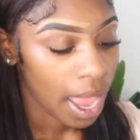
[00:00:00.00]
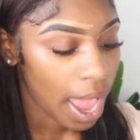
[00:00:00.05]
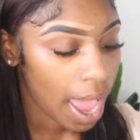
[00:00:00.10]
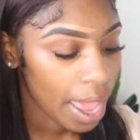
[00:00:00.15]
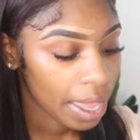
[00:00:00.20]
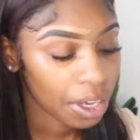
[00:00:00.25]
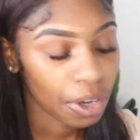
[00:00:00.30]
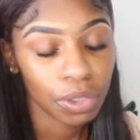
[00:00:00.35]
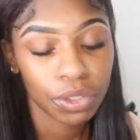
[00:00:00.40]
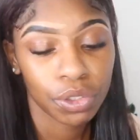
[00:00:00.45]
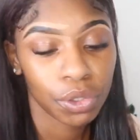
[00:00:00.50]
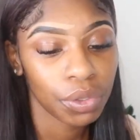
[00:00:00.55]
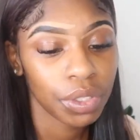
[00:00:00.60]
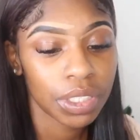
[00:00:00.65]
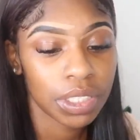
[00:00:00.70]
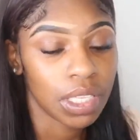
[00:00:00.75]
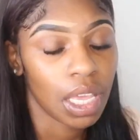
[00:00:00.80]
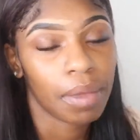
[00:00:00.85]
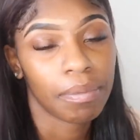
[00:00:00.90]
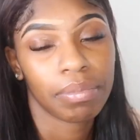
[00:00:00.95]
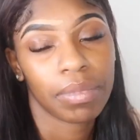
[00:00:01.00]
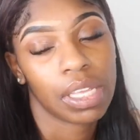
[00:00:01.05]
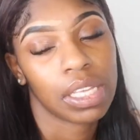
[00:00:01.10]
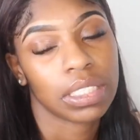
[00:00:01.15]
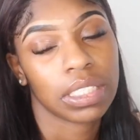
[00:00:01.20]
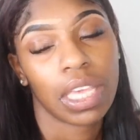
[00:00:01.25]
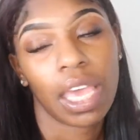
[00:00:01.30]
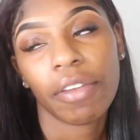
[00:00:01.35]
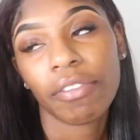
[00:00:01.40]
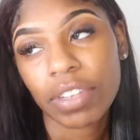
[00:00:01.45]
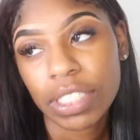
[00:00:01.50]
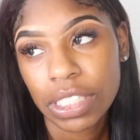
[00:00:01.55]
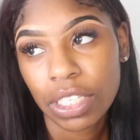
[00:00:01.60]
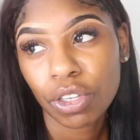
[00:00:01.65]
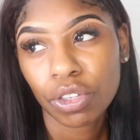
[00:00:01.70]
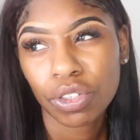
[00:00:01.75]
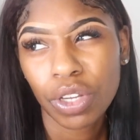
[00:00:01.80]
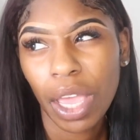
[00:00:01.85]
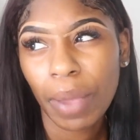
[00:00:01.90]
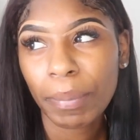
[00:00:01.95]
I don't do the same things every
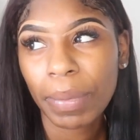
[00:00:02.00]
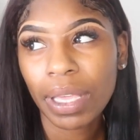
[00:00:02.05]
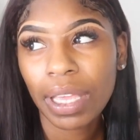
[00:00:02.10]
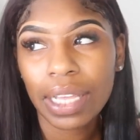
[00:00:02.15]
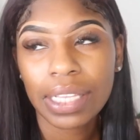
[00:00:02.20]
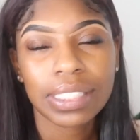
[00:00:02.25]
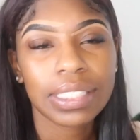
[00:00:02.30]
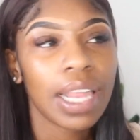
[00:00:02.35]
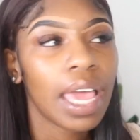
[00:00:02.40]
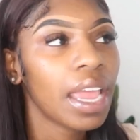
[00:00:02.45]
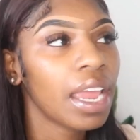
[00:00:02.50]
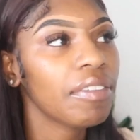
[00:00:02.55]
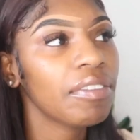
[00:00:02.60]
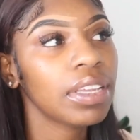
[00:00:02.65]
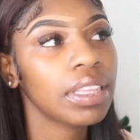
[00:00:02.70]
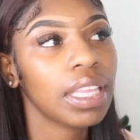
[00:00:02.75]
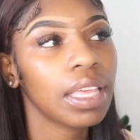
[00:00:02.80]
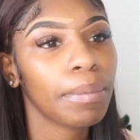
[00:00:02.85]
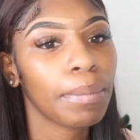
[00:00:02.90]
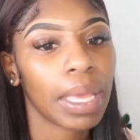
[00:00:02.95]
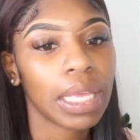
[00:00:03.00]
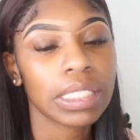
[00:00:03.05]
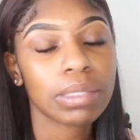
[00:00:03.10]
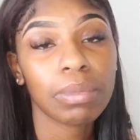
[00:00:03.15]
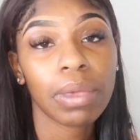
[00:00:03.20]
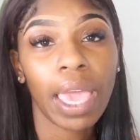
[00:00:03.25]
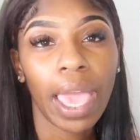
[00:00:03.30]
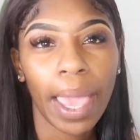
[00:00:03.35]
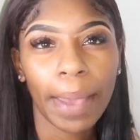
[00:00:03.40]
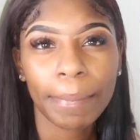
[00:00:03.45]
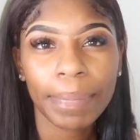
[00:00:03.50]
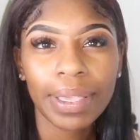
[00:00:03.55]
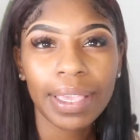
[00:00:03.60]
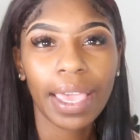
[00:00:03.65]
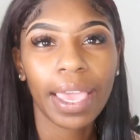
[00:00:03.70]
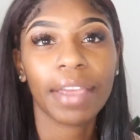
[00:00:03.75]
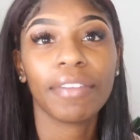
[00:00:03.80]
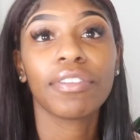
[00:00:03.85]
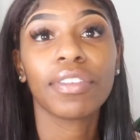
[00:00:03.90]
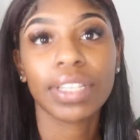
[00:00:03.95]
single day, because not everything makes me
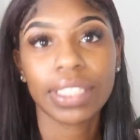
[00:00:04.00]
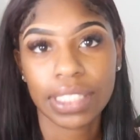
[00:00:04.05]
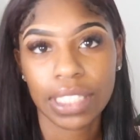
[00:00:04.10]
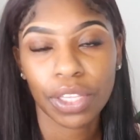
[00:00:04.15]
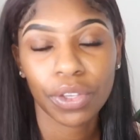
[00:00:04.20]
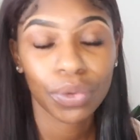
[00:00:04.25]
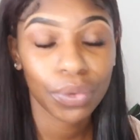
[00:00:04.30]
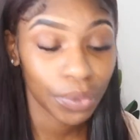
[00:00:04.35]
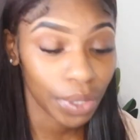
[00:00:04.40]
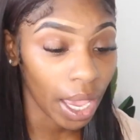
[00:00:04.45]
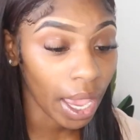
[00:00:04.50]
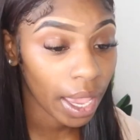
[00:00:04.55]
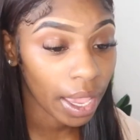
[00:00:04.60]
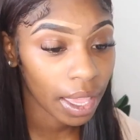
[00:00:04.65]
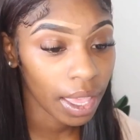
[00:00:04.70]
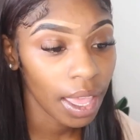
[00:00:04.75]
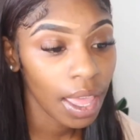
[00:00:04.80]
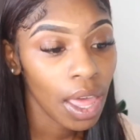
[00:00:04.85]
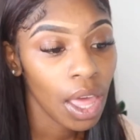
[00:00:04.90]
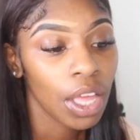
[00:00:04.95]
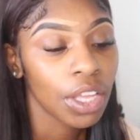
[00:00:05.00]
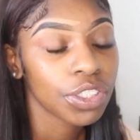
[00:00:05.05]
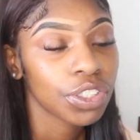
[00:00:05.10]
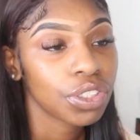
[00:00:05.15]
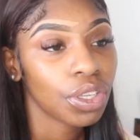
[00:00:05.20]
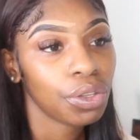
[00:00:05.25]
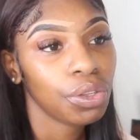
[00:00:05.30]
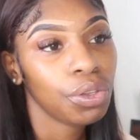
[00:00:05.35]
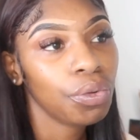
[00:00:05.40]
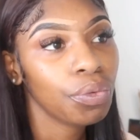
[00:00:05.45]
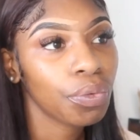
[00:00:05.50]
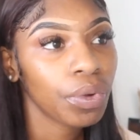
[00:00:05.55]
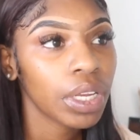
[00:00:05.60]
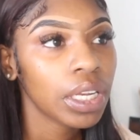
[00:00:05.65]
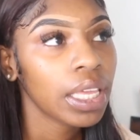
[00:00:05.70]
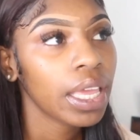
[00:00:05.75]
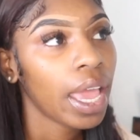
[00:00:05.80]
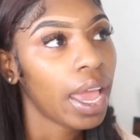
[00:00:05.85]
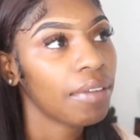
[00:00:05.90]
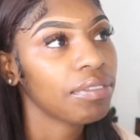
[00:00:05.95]
happy every single day. So you
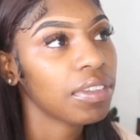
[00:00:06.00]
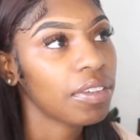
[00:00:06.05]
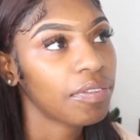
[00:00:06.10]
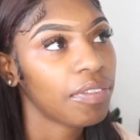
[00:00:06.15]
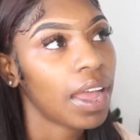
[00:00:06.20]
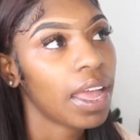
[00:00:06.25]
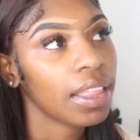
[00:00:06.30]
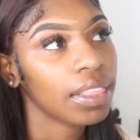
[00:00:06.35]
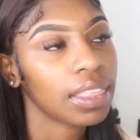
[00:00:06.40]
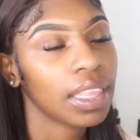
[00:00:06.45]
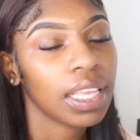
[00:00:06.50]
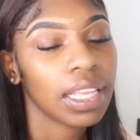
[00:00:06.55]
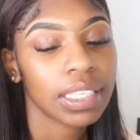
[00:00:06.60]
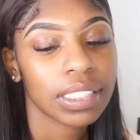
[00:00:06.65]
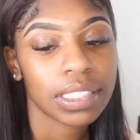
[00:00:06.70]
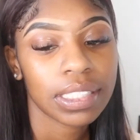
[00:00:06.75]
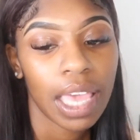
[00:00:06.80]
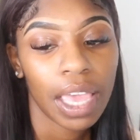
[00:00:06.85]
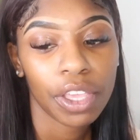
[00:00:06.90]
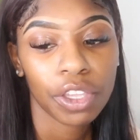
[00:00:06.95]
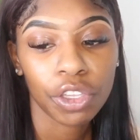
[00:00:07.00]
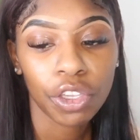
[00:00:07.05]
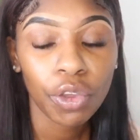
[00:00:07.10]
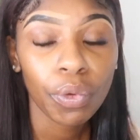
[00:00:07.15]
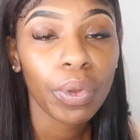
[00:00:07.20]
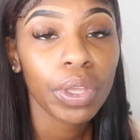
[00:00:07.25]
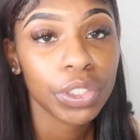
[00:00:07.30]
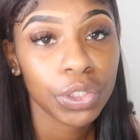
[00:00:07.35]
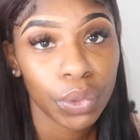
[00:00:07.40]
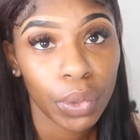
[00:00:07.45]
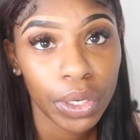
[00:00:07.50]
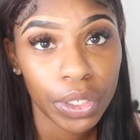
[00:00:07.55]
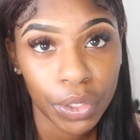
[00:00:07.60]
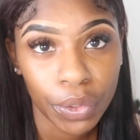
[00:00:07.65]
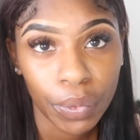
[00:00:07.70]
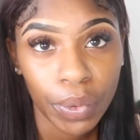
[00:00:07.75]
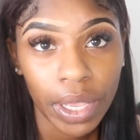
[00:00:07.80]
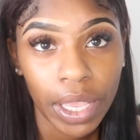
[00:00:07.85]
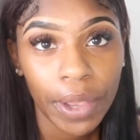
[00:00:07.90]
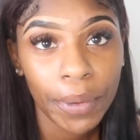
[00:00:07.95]
really have to find things that you enjoy
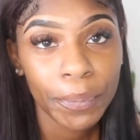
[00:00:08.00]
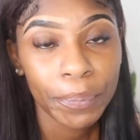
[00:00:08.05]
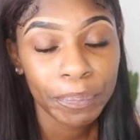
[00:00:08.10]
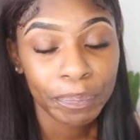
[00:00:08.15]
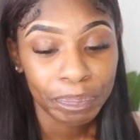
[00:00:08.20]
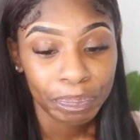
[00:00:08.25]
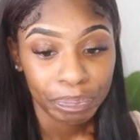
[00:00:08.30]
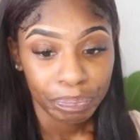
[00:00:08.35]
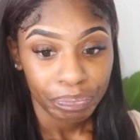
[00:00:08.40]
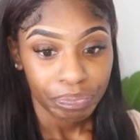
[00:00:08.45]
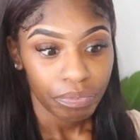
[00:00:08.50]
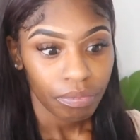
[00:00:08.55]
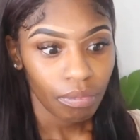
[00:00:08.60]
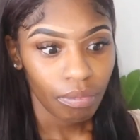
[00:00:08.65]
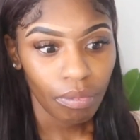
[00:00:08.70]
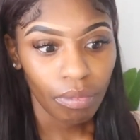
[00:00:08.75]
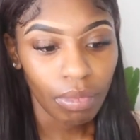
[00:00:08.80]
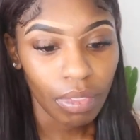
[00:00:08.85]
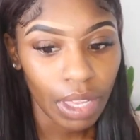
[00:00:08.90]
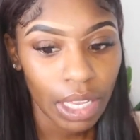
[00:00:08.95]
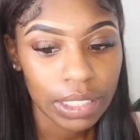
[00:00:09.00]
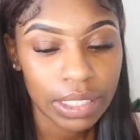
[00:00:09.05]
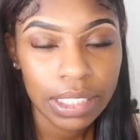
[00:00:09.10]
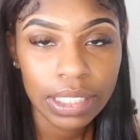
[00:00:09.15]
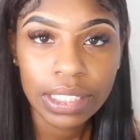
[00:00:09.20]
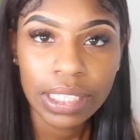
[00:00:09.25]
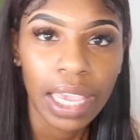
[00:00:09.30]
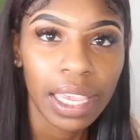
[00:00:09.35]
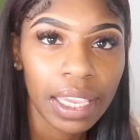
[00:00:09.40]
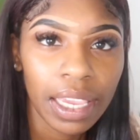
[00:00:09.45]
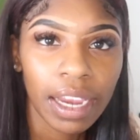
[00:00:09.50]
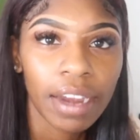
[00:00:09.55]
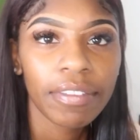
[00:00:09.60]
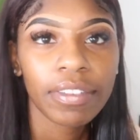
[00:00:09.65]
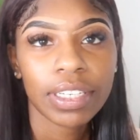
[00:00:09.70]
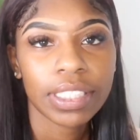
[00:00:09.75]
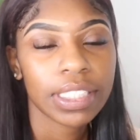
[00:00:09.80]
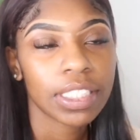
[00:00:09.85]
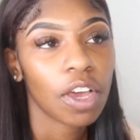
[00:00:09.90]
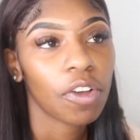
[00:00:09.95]
doing to take care
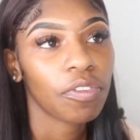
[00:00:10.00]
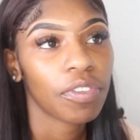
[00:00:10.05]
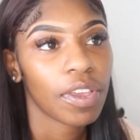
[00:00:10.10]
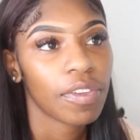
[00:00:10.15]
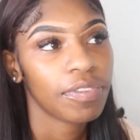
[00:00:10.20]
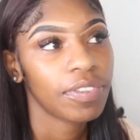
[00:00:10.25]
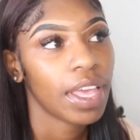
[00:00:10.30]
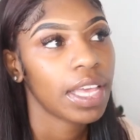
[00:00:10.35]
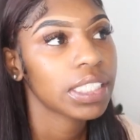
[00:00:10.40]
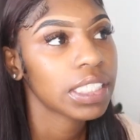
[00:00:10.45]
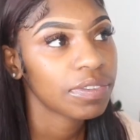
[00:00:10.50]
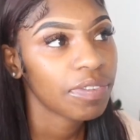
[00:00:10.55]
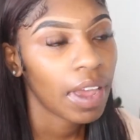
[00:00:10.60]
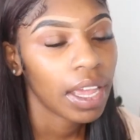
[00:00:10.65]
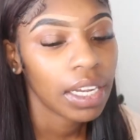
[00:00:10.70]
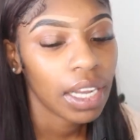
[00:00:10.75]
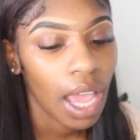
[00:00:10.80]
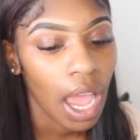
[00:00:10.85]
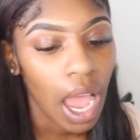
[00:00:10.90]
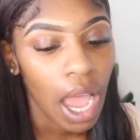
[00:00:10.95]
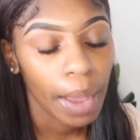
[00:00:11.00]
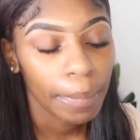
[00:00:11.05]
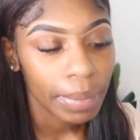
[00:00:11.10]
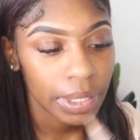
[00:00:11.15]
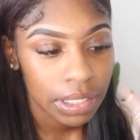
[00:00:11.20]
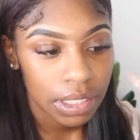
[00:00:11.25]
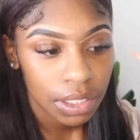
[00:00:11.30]
of yourself. If that's find a hobby